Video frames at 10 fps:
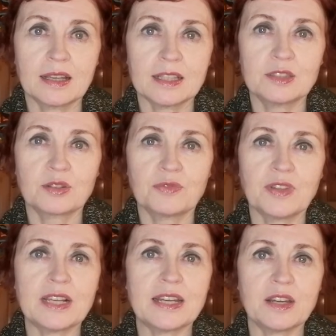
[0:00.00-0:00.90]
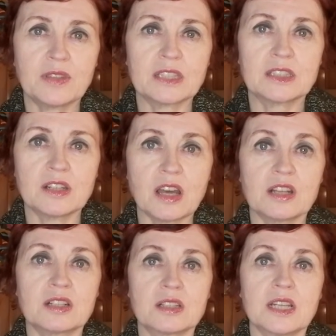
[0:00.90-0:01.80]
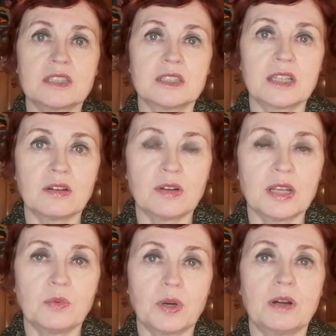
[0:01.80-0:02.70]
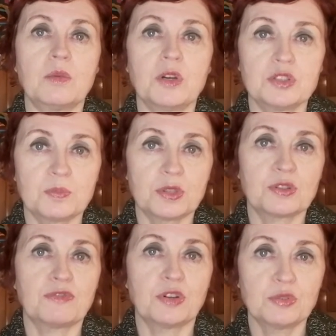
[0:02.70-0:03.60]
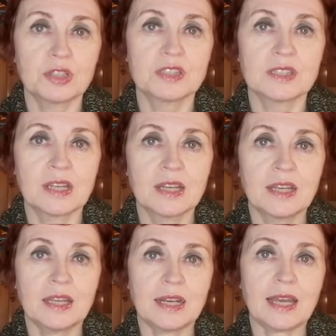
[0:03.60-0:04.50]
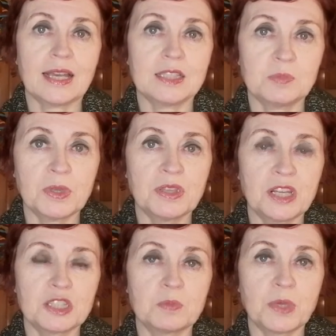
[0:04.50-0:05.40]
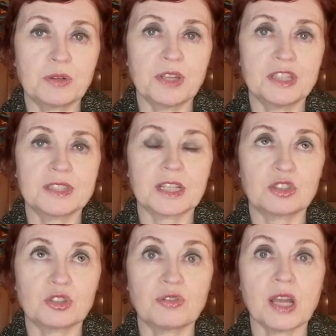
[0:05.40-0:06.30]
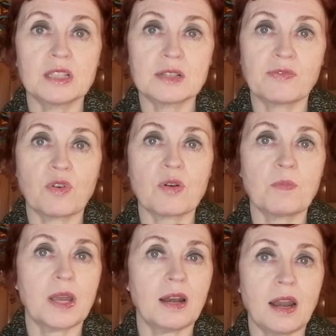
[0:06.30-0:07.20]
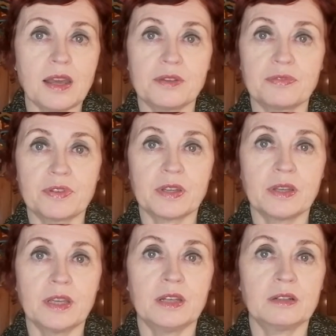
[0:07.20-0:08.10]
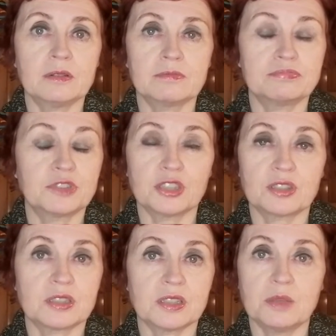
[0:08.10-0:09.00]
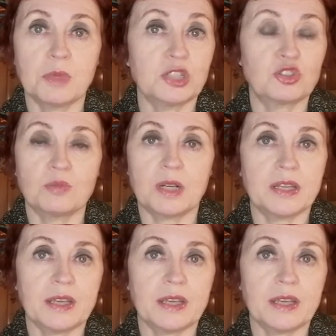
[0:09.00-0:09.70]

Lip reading: I sort of feel now that's not necessarily where I want to put the focus. It has been an experience that transformed my life in just immeasurably.